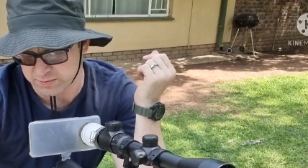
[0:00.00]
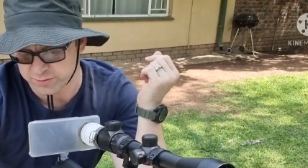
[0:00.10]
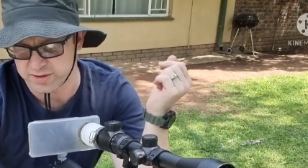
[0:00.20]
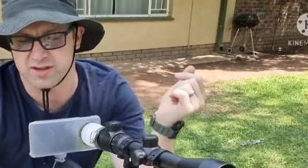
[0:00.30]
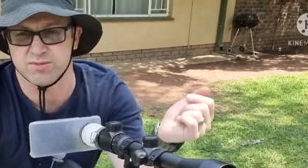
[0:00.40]

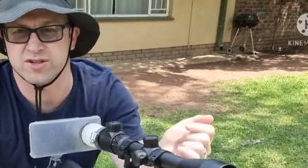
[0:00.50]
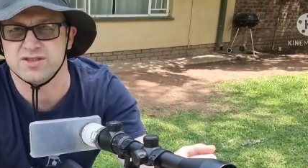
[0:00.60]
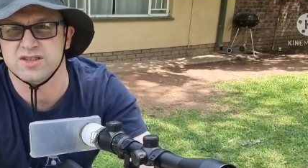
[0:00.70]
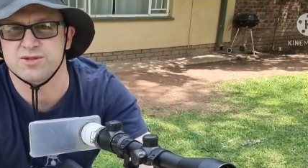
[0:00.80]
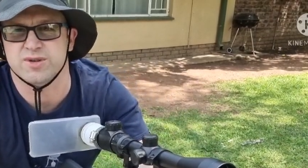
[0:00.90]
probably the
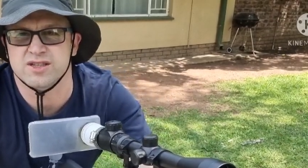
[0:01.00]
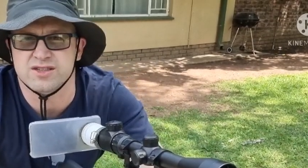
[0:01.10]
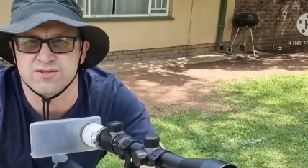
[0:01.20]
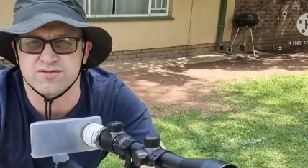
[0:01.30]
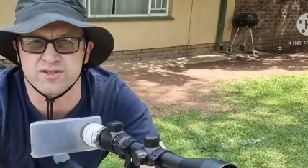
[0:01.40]
most
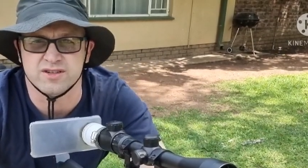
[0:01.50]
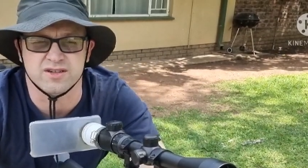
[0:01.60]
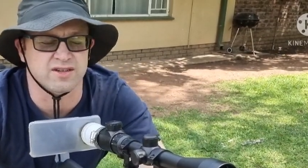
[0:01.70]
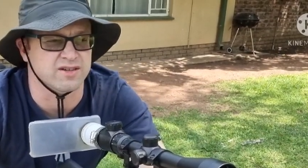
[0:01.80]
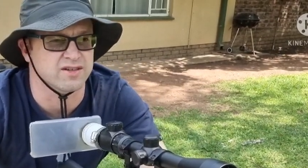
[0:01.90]
expensive
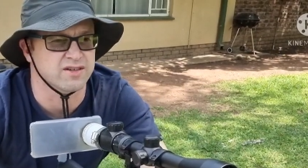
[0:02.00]
and